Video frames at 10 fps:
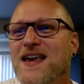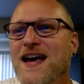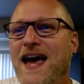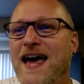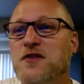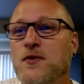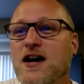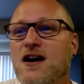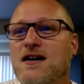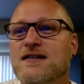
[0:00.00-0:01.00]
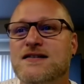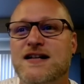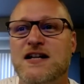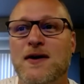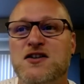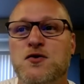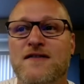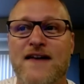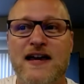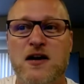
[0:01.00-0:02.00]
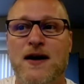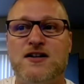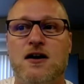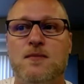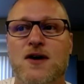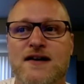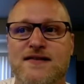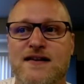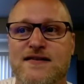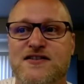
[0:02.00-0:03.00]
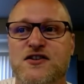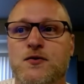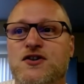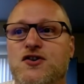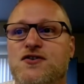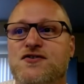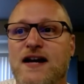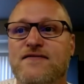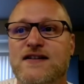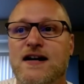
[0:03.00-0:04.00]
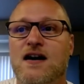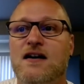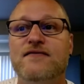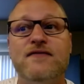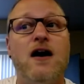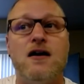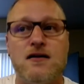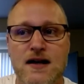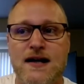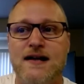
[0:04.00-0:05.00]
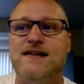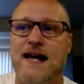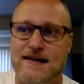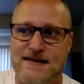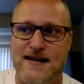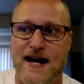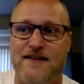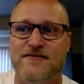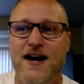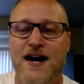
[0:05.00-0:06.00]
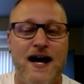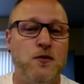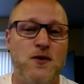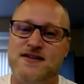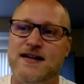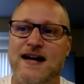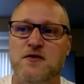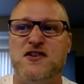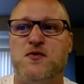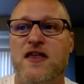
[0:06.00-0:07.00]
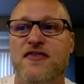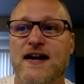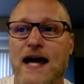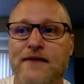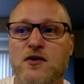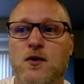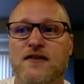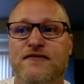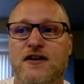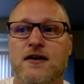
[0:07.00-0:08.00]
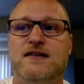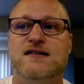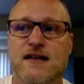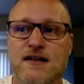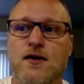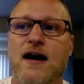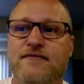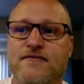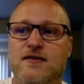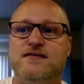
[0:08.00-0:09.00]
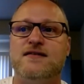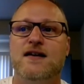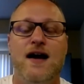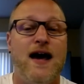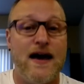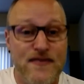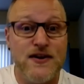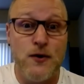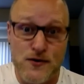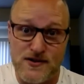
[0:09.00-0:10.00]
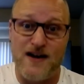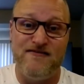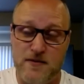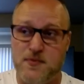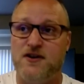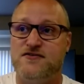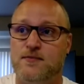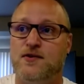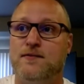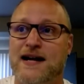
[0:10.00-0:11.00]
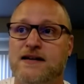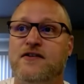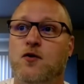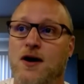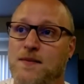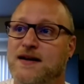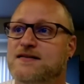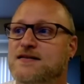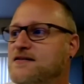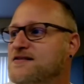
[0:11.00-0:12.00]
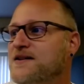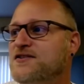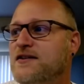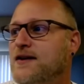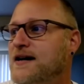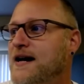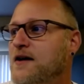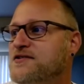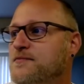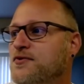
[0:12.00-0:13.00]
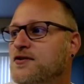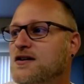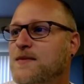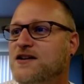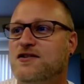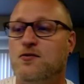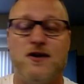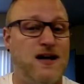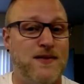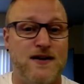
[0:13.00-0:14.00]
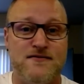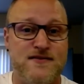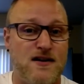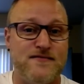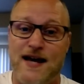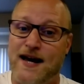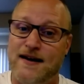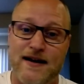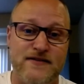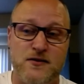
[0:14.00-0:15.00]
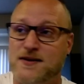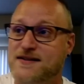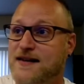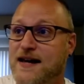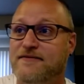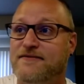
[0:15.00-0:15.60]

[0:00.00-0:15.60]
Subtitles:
And we are continuing to evaluate our processes to ensure safety of our clients and staff. And once again, we just want to thank everyone for your continued efforts and the use of the personal protective equipment. Especially right now, it's important to make sure that we're keeping ourselves and everyone safe,